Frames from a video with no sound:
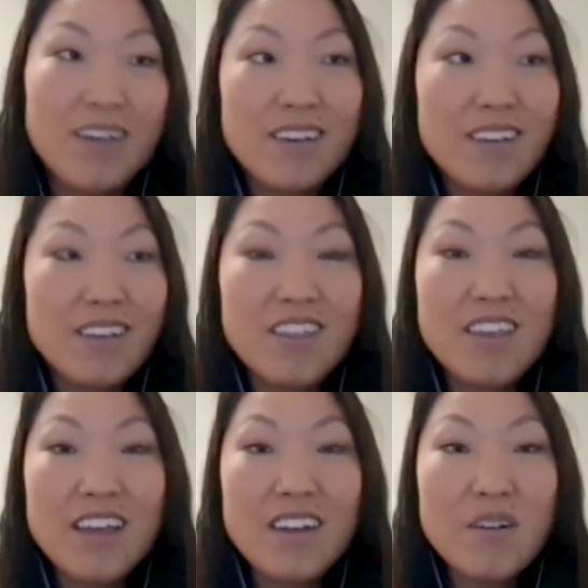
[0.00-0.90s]

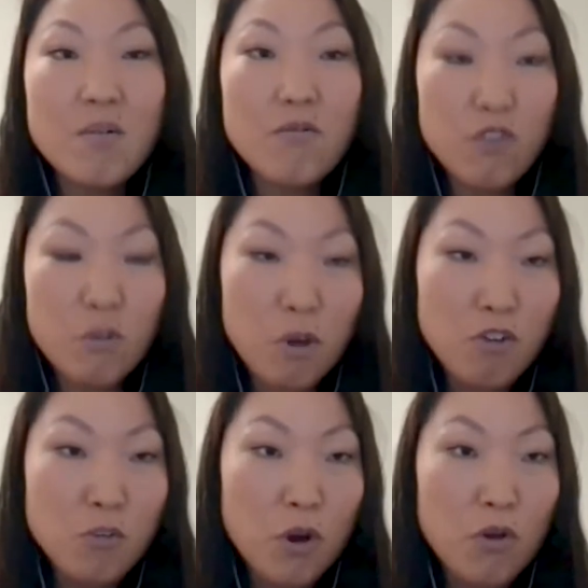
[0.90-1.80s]
they, for the
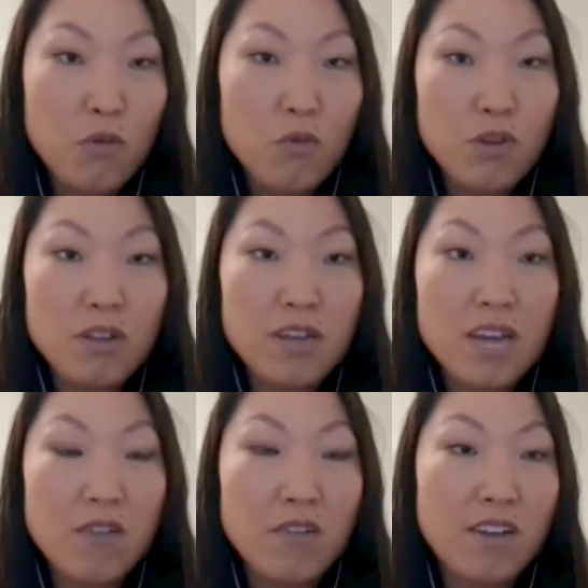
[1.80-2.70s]
most part, really
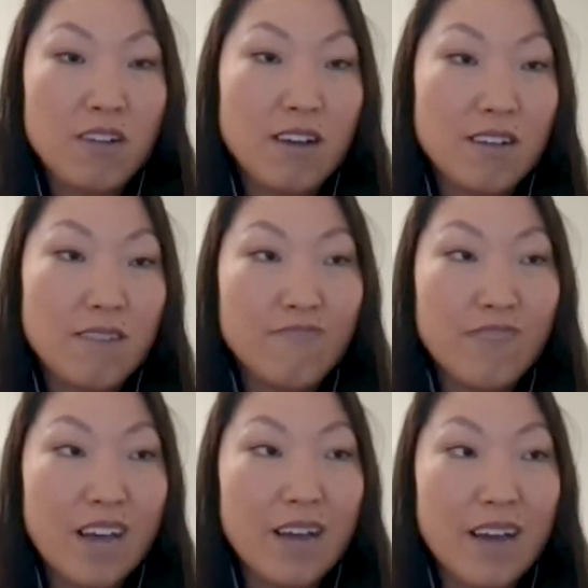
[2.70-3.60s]
have an
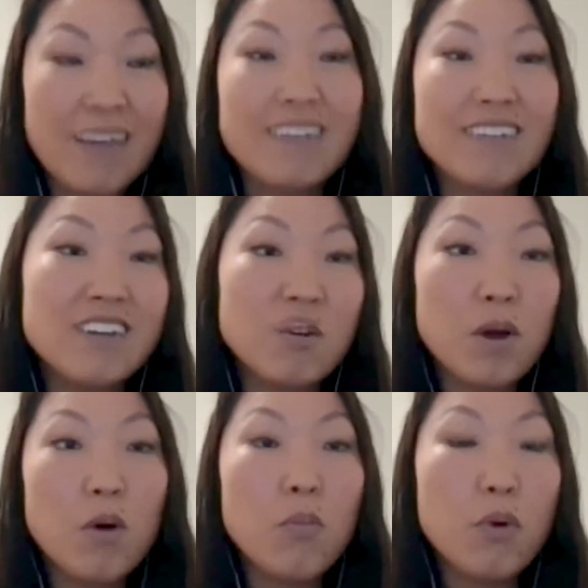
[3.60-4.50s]
idea about
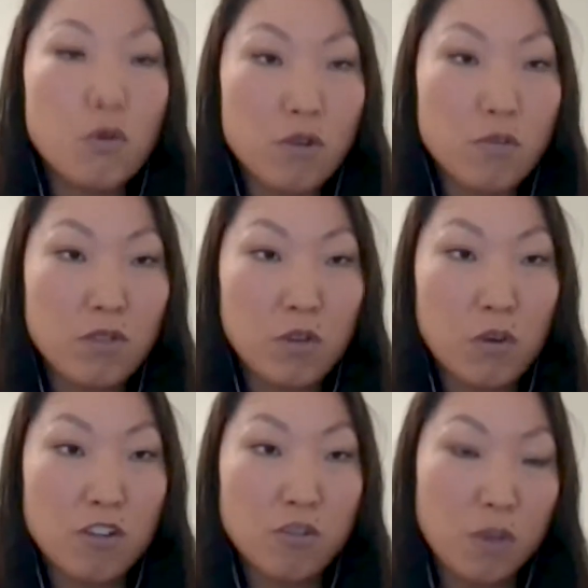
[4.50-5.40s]
what programs they
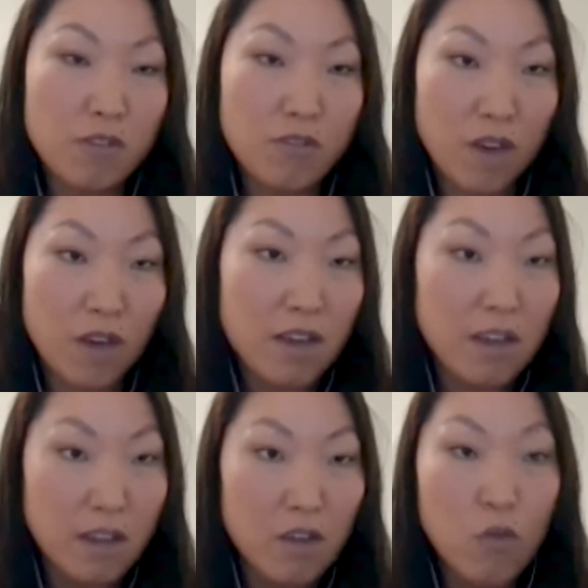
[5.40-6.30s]
want to specify
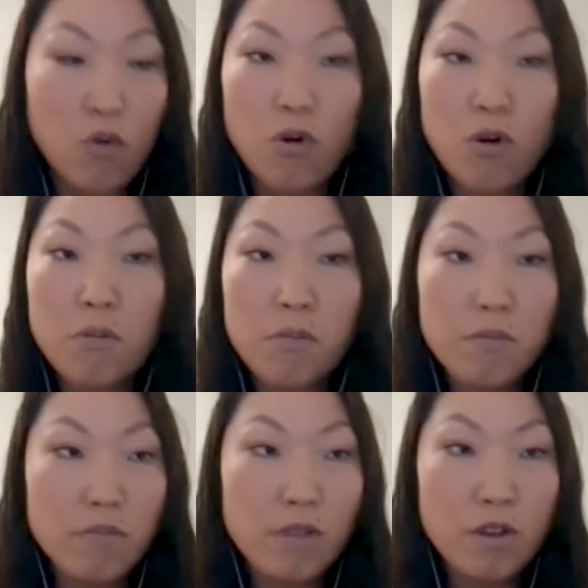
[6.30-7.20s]
in or,
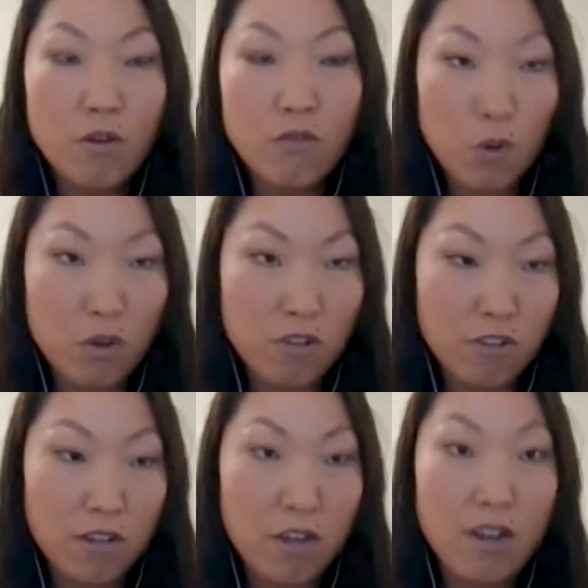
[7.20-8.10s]
focus
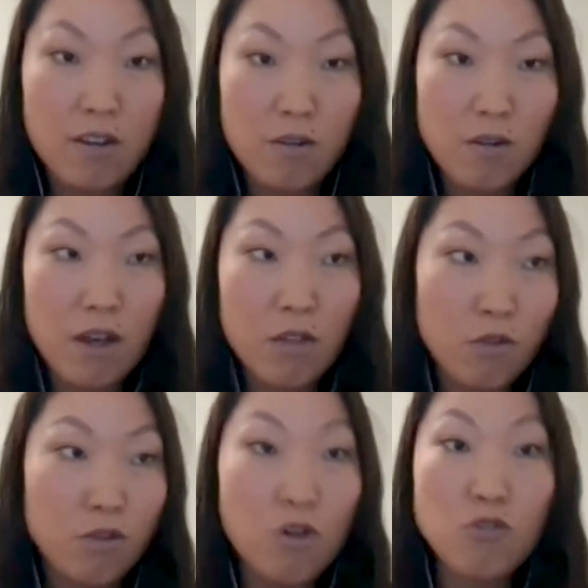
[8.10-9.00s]
in and either
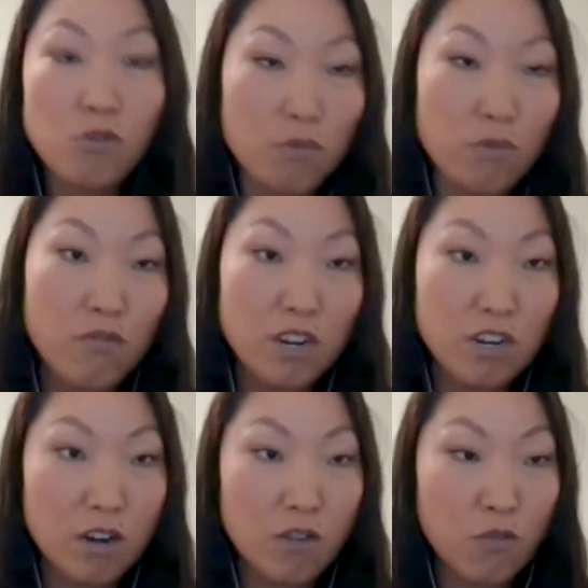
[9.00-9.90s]
go to and finish
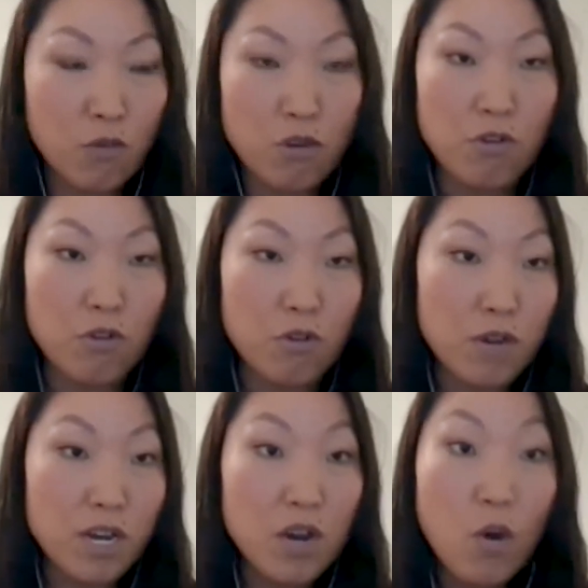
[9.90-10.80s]
out a 4-year
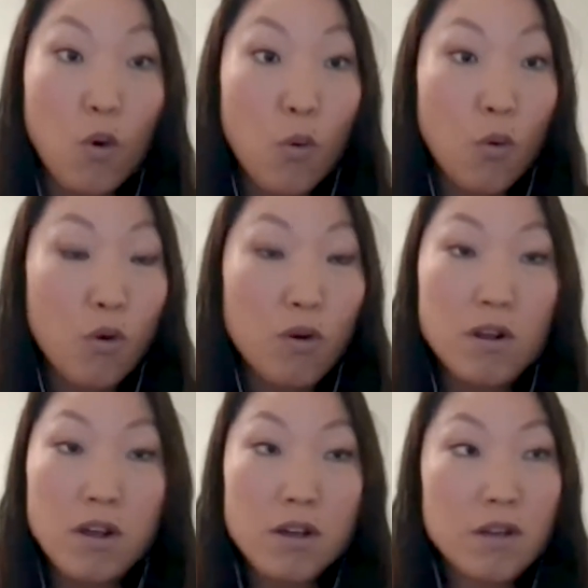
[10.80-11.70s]
degree or
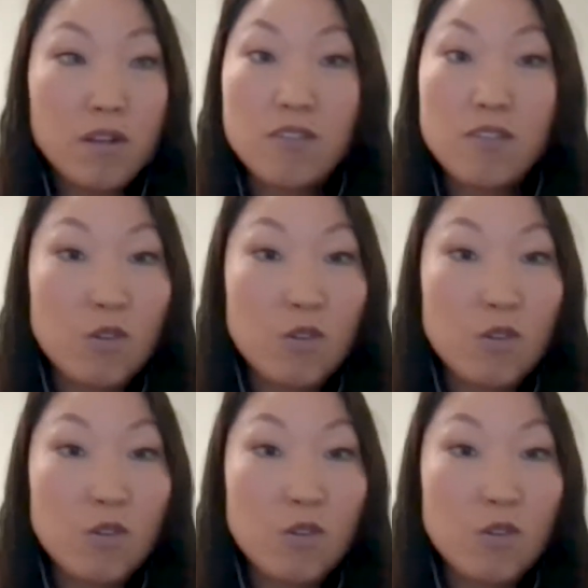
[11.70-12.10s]
go